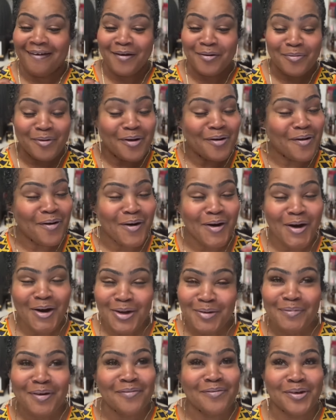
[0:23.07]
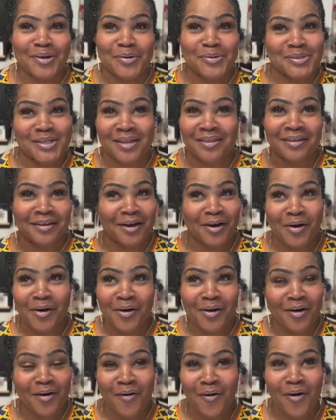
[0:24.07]
Well, all of my videos, I think
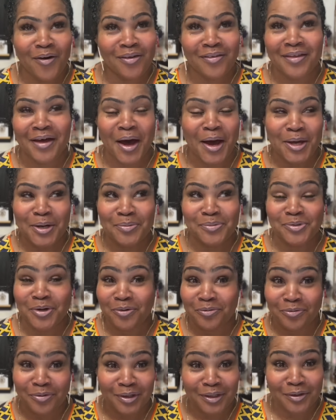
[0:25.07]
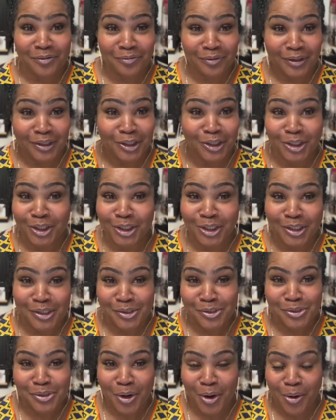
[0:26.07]
all of the items are really, really
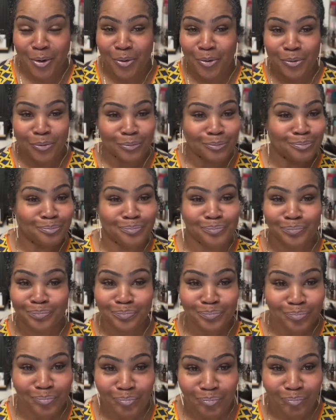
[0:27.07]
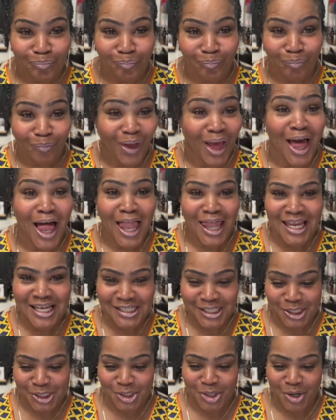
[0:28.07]
good. So let's
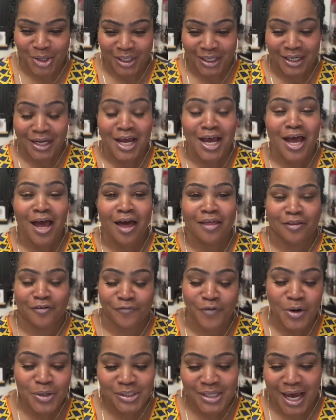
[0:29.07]
get started. The first